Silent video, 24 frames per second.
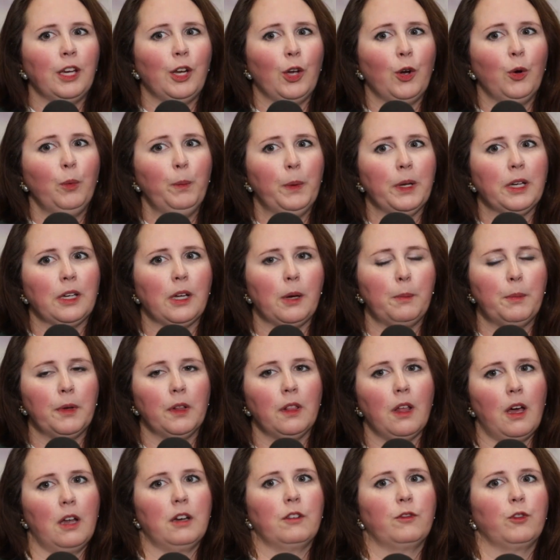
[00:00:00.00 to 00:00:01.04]
it opened up a
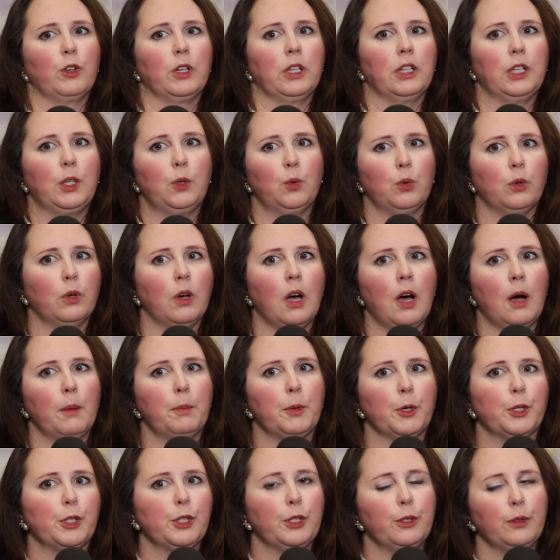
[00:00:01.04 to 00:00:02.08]
lot of really cool
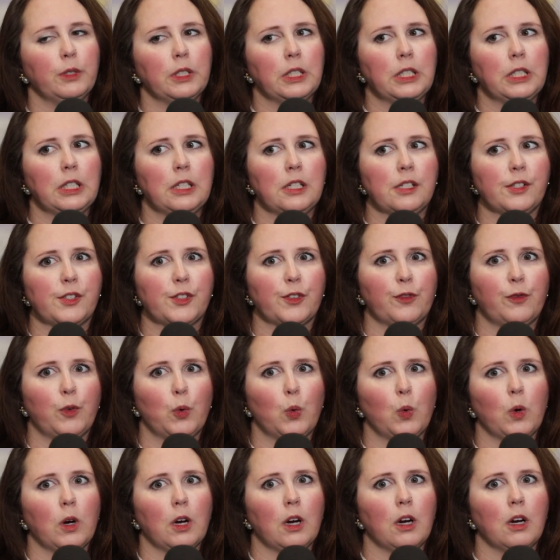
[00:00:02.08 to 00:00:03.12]
opportunities
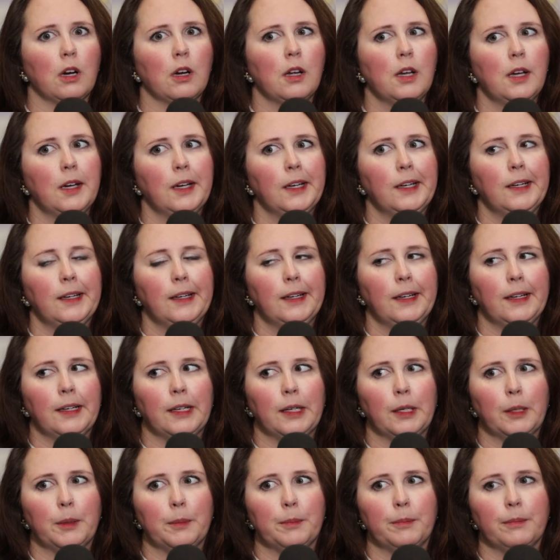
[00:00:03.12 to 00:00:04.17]
for,
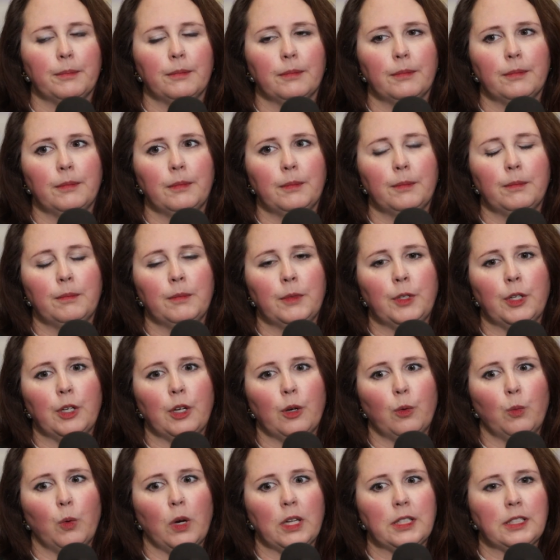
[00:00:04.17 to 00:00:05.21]

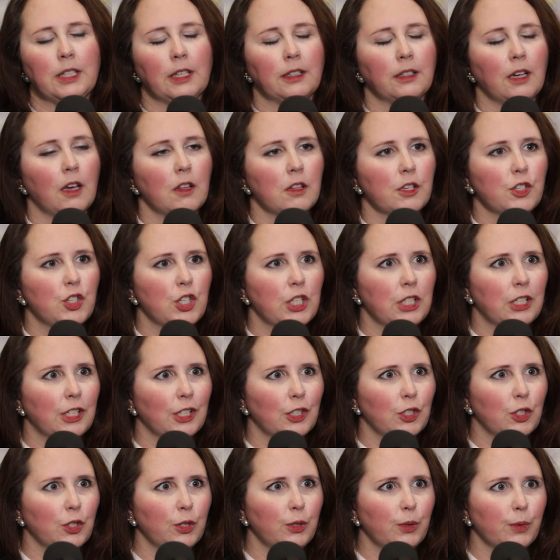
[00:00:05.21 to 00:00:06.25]
what technology
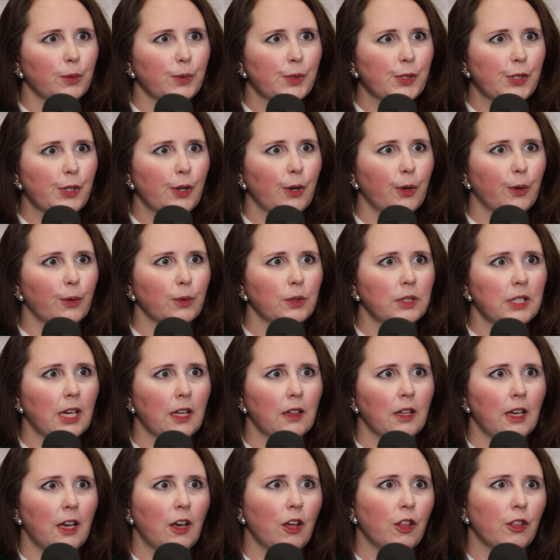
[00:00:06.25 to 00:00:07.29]
can do. So
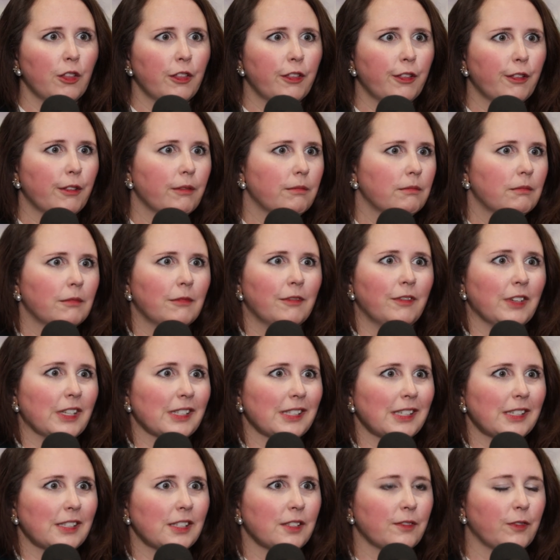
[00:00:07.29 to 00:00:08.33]
telehealth
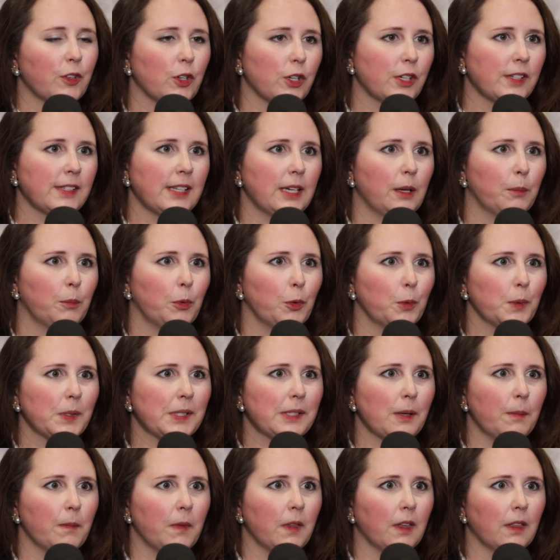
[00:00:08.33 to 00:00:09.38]
visits, for example, was
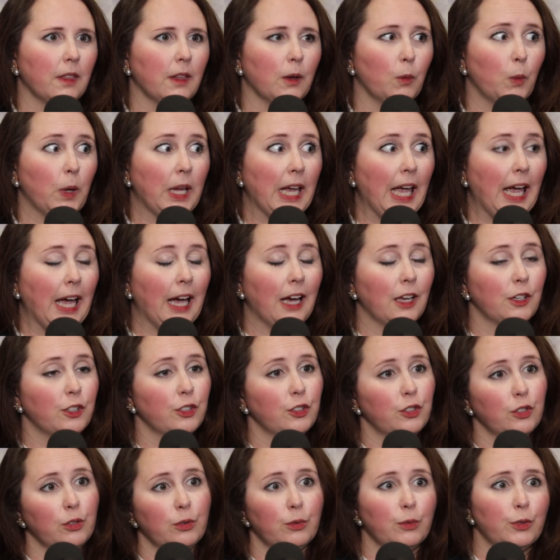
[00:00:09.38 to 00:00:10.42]
something that we had to
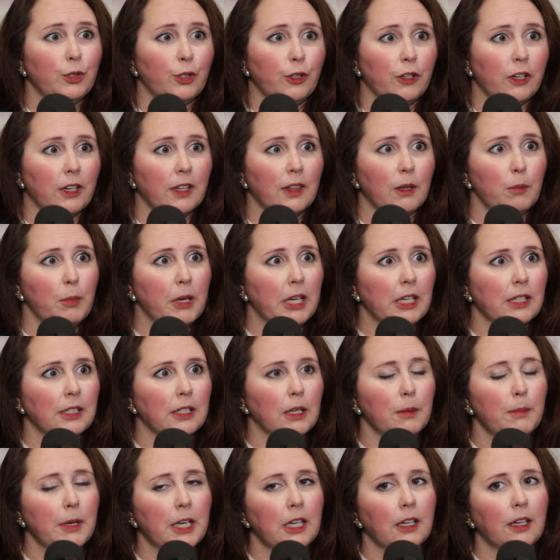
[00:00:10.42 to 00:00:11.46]
do during the
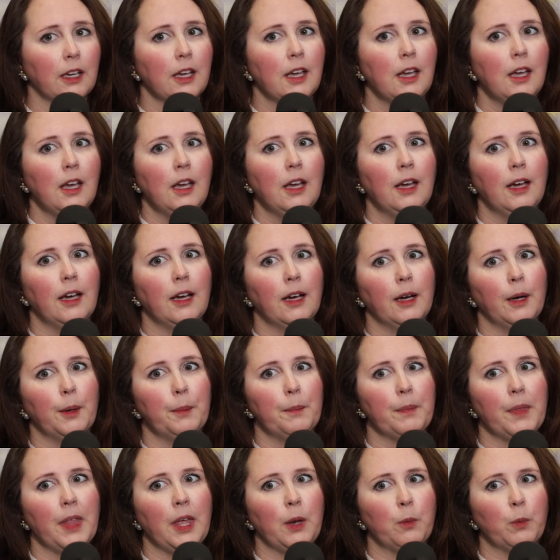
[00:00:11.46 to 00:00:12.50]
pandemic.
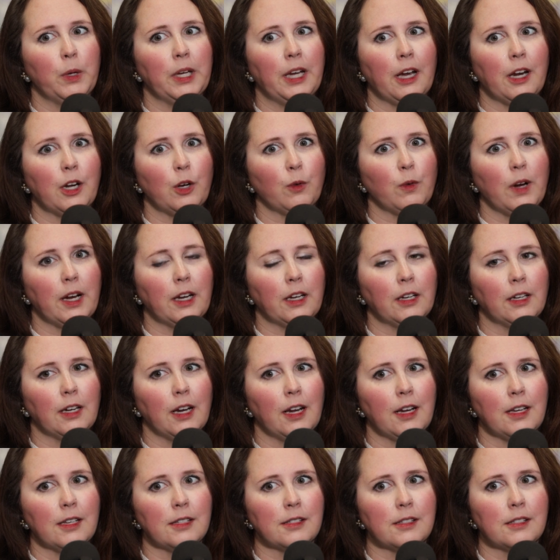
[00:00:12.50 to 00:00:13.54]
And we kind of
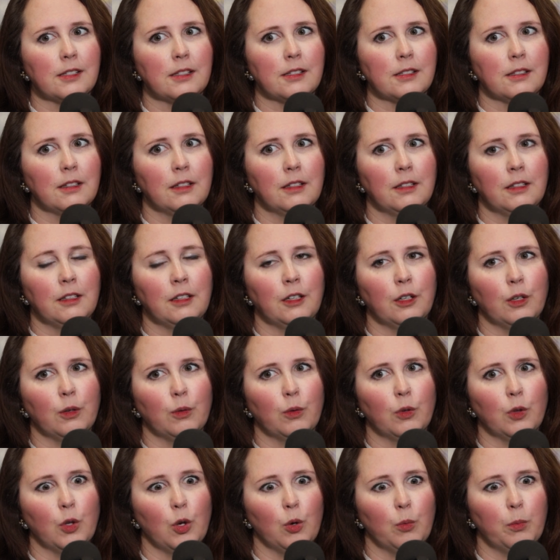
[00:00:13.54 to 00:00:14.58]
recognized,
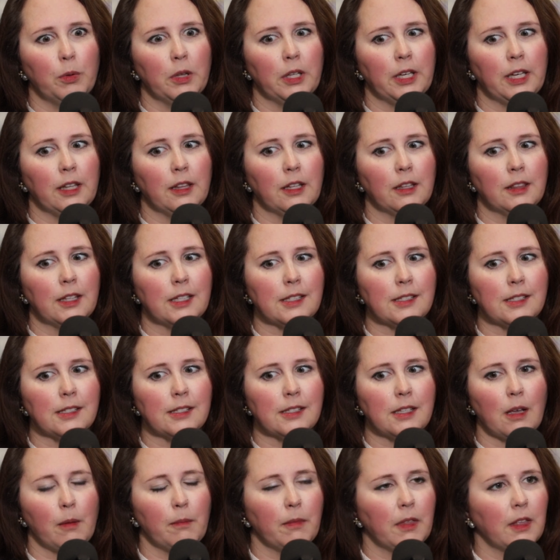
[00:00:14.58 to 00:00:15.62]
globally that this is
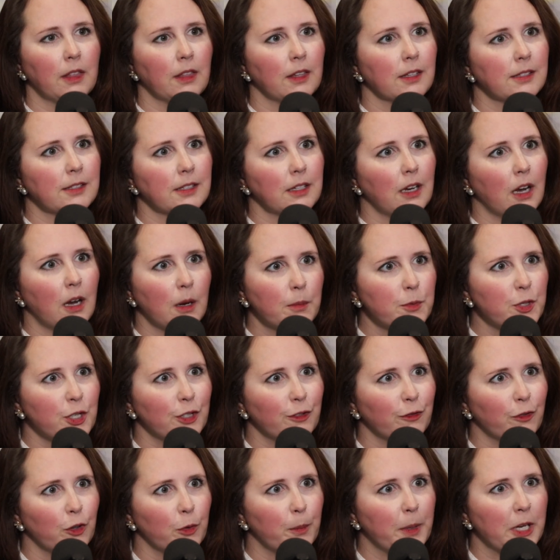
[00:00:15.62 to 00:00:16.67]
something that's an
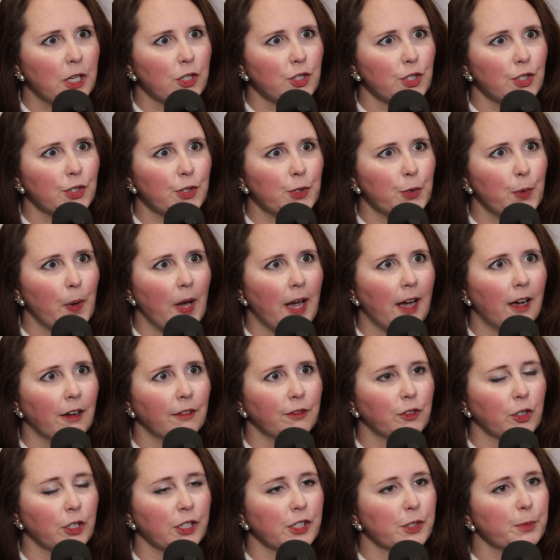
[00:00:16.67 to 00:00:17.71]
option for patients who
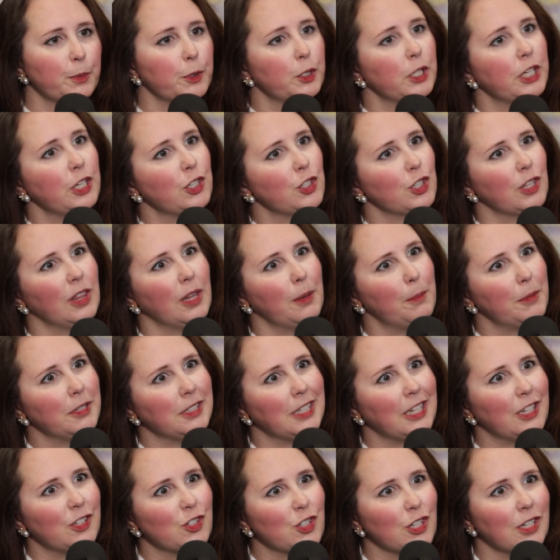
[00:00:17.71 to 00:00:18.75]
have transportation
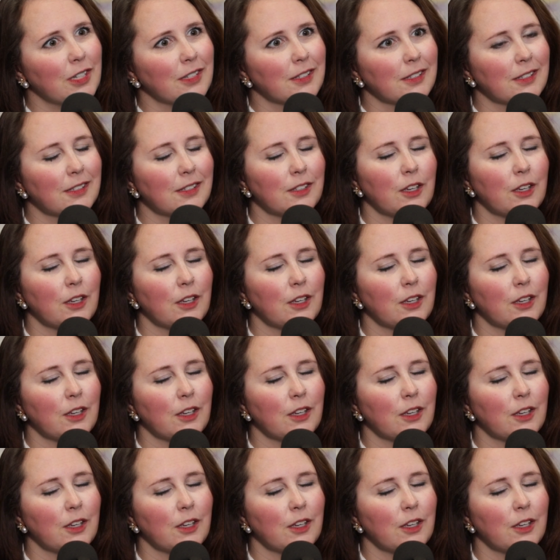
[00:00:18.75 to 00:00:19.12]
limitations.